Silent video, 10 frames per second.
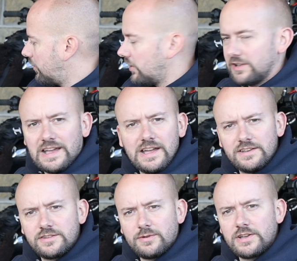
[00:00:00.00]
all I
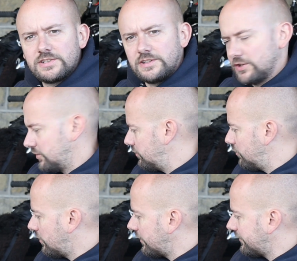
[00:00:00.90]
had to actually do
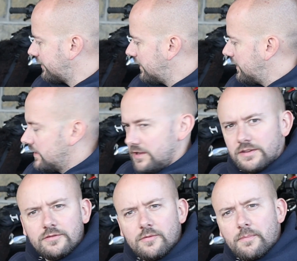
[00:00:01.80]
was
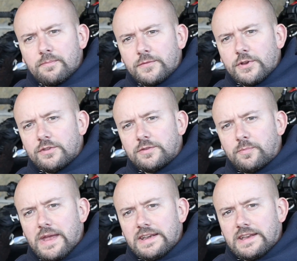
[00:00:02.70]
do this
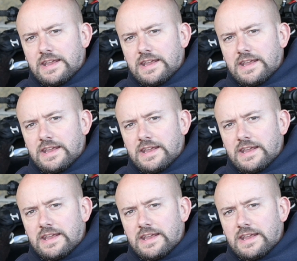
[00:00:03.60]
bend